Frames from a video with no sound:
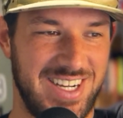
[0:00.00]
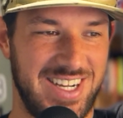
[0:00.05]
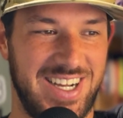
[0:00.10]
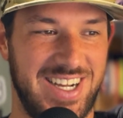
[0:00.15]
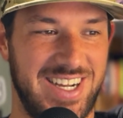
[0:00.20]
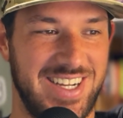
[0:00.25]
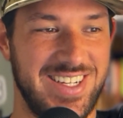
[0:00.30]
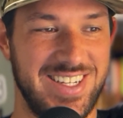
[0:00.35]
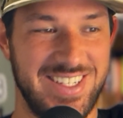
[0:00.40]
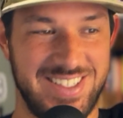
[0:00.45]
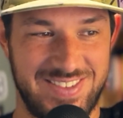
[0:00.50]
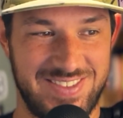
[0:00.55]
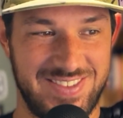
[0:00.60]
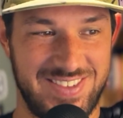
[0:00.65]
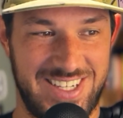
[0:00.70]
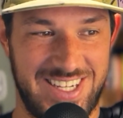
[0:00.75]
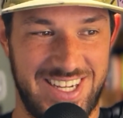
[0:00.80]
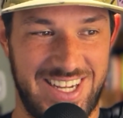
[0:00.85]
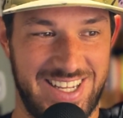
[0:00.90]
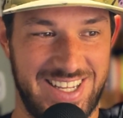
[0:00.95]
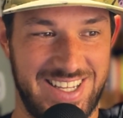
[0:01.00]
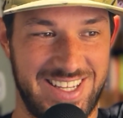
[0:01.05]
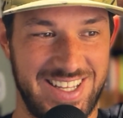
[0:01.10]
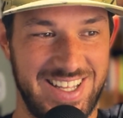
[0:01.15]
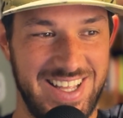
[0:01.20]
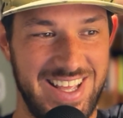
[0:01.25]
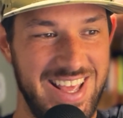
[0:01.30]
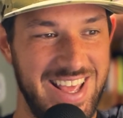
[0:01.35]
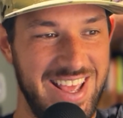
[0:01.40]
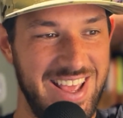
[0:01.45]
Like,
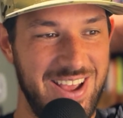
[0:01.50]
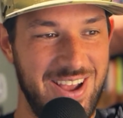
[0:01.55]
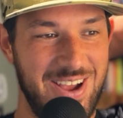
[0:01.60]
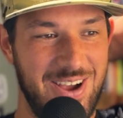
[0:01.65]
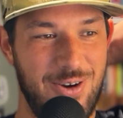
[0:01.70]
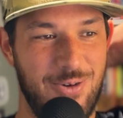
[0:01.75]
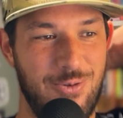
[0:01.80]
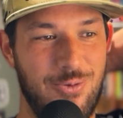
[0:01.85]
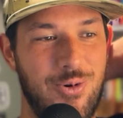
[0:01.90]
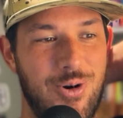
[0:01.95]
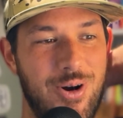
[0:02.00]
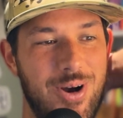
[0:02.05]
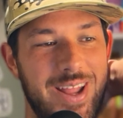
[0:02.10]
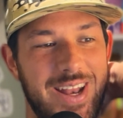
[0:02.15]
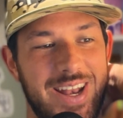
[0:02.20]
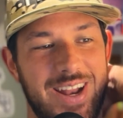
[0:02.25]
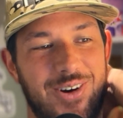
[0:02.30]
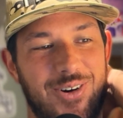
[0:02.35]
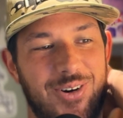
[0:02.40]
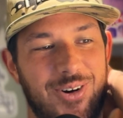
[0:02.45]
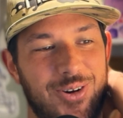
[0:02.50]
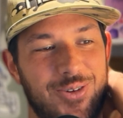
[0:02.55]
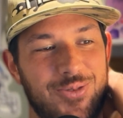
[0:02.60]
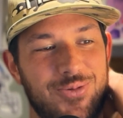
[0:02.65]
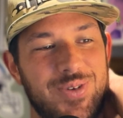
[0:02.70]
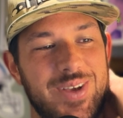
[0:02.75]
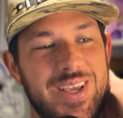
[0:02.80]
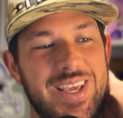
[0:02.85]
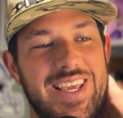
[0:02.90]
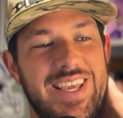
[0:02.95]
what are
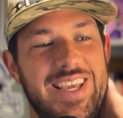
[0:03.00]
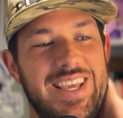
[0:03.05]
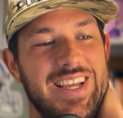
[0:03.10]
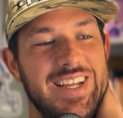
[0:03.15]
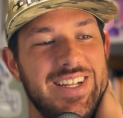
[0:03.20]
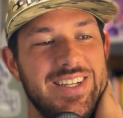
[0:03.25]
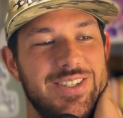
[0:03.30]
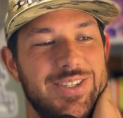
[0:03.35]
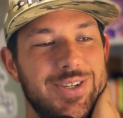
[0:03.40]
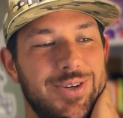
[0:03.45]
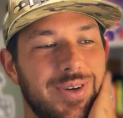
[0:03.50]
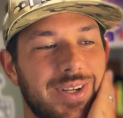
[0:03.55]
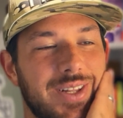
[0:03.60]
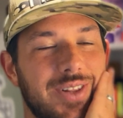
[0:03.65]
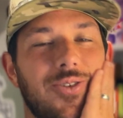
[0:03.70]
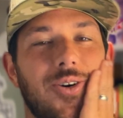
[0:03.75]
we doing?